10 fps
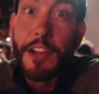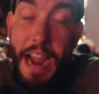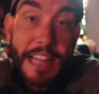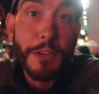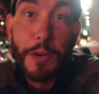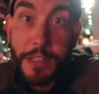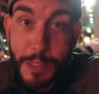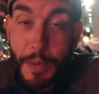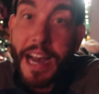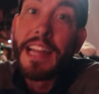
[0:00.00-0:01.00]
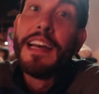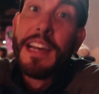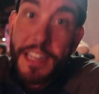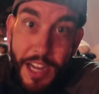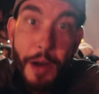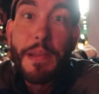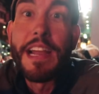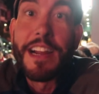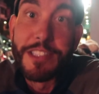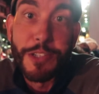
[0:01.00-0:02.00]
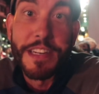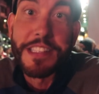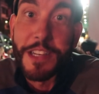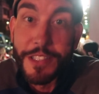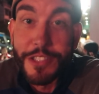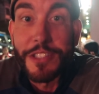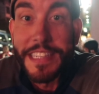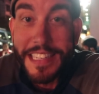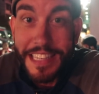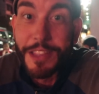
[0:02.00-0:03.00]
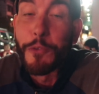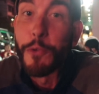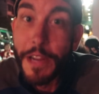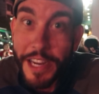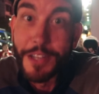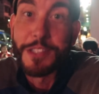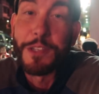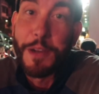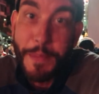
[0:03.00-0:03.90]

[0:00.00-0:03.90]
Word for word: you're at the wrong spot. Come here and join us on the street and get the real soy